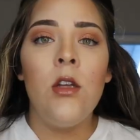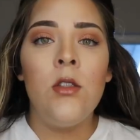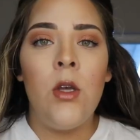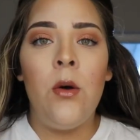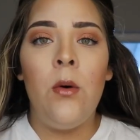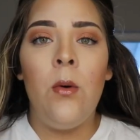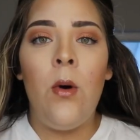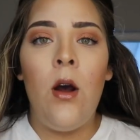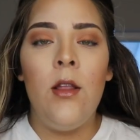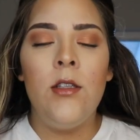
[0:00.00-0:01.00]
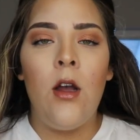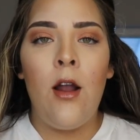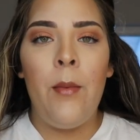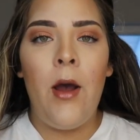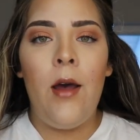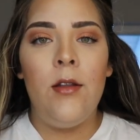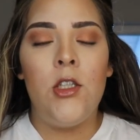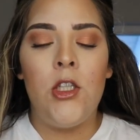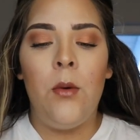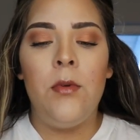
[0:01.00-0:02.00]
So let's talk about how the
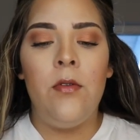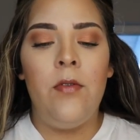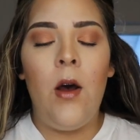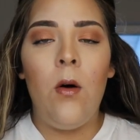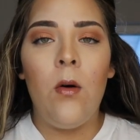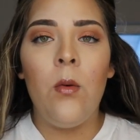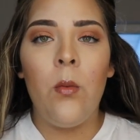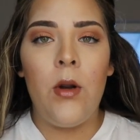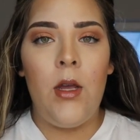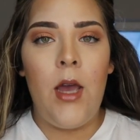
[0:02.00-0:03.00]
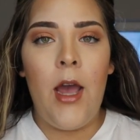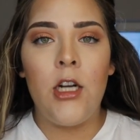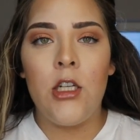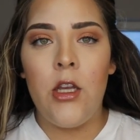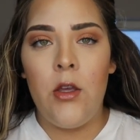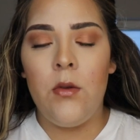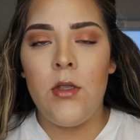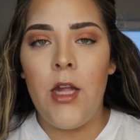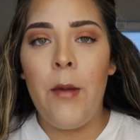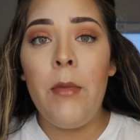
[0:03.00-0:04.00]
soaps felt when I actually
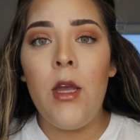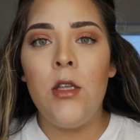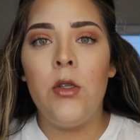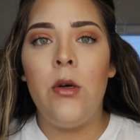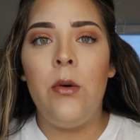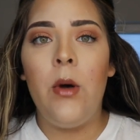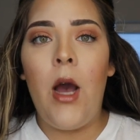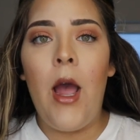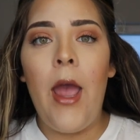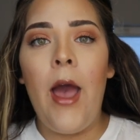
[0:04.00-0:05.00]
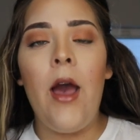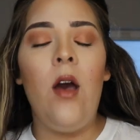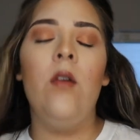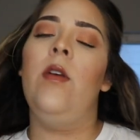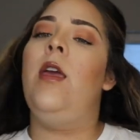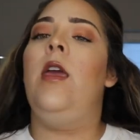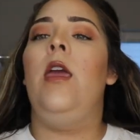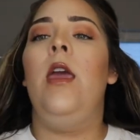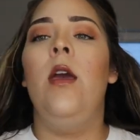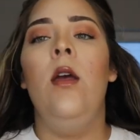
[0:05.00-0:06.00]
used them. So I have
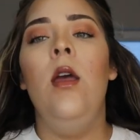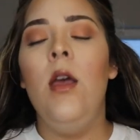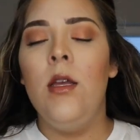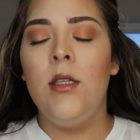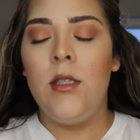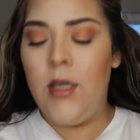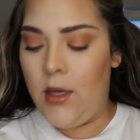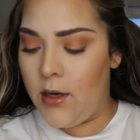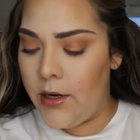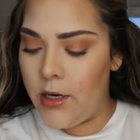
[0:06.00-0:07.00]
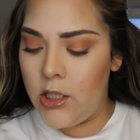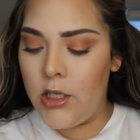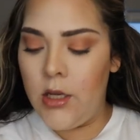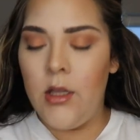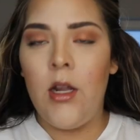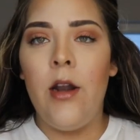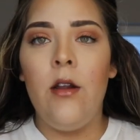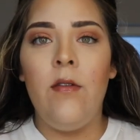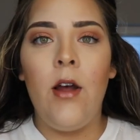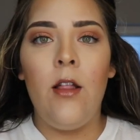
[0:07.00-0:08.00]
a skin condition that I
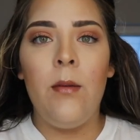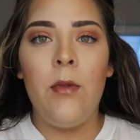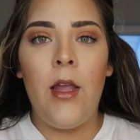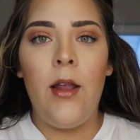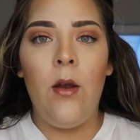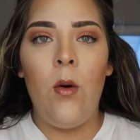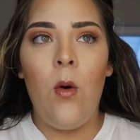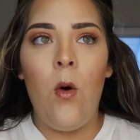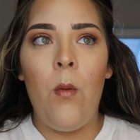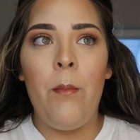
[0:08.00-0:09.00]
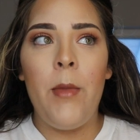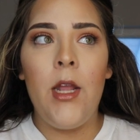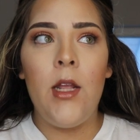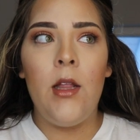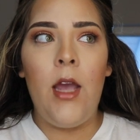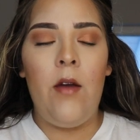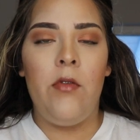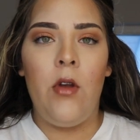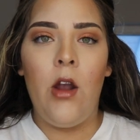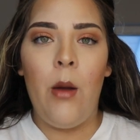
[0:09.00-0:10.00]
developed like immediately
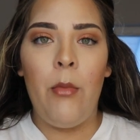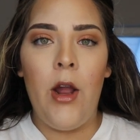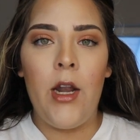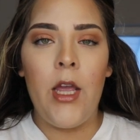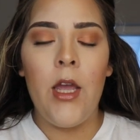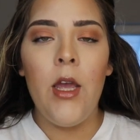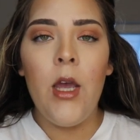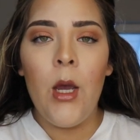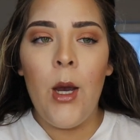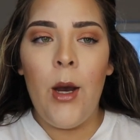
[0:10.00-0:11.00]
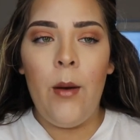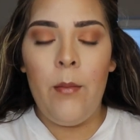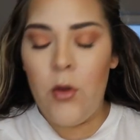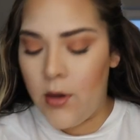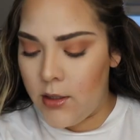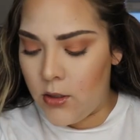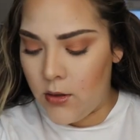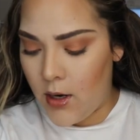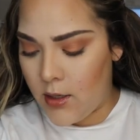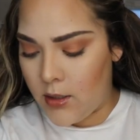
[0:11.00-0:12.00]
after I got pregnant. Um, you can still
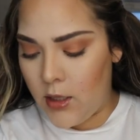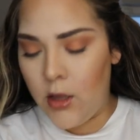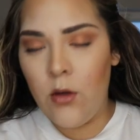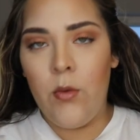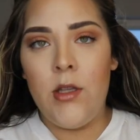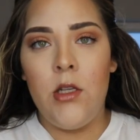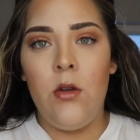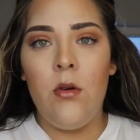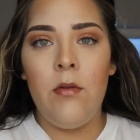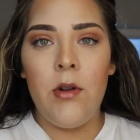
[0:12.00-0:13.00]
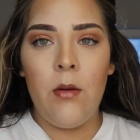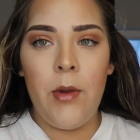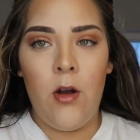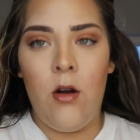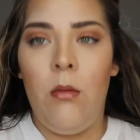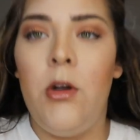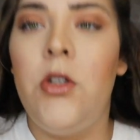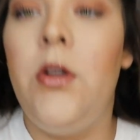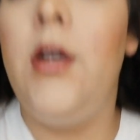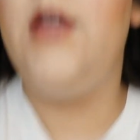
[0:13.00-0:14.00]
kind of see like the residue of it on my arm. I'll show you